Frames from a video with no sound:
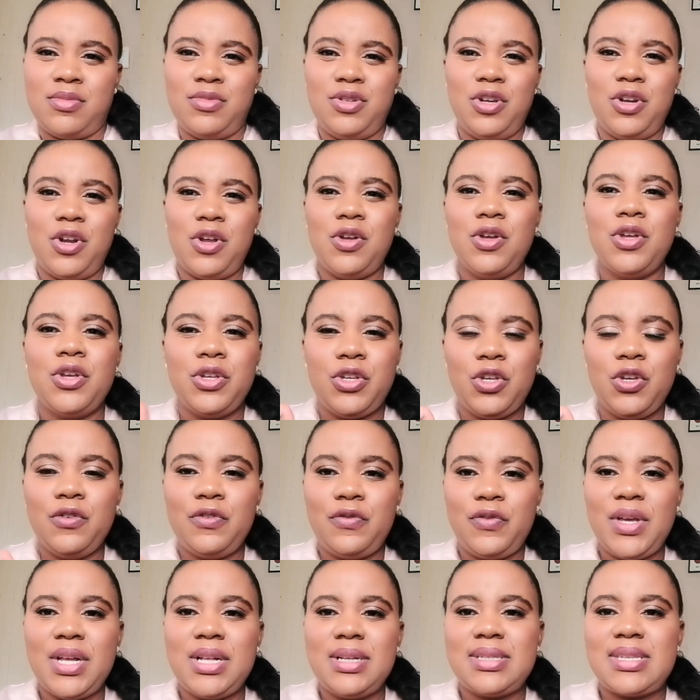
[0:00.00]
you know, you
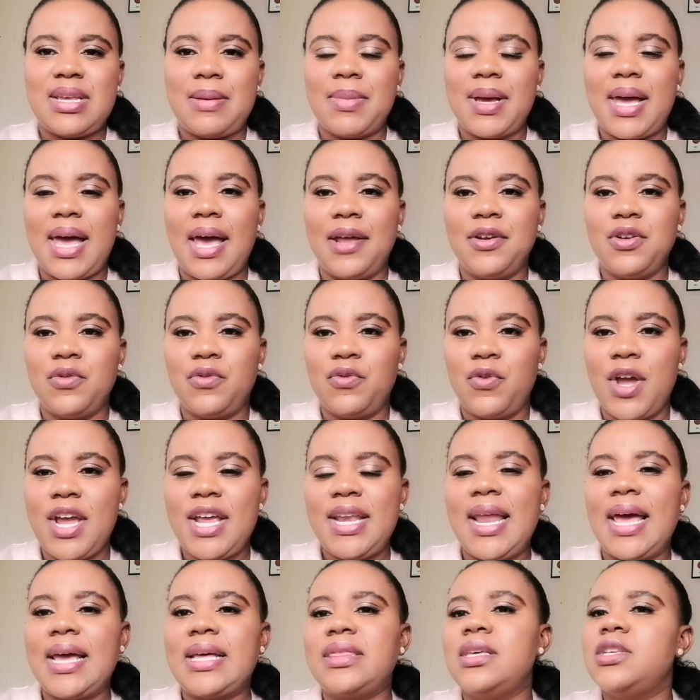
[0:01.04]
feel some kind of way,
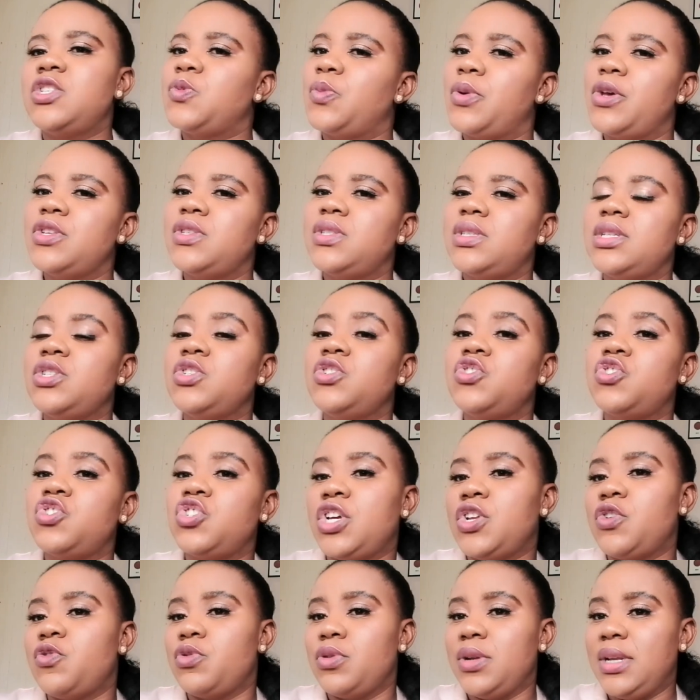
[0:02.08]
like this person is
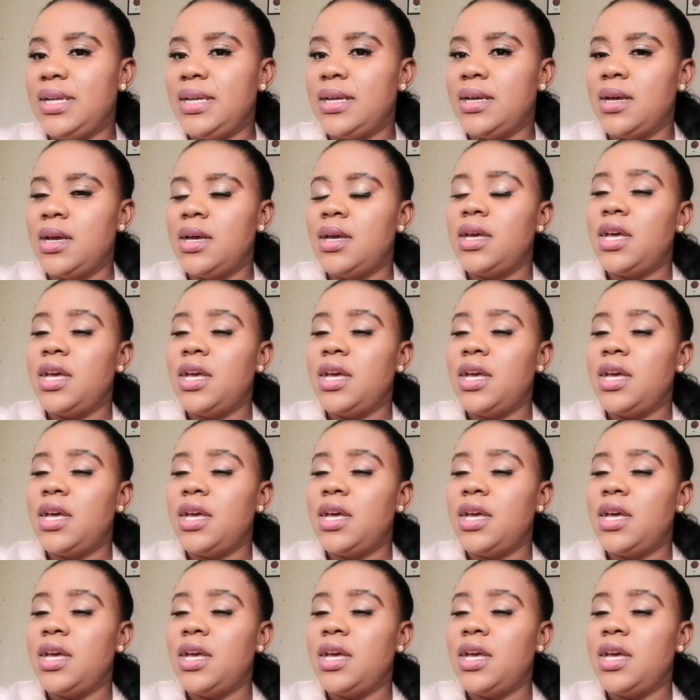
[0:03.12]
genuinely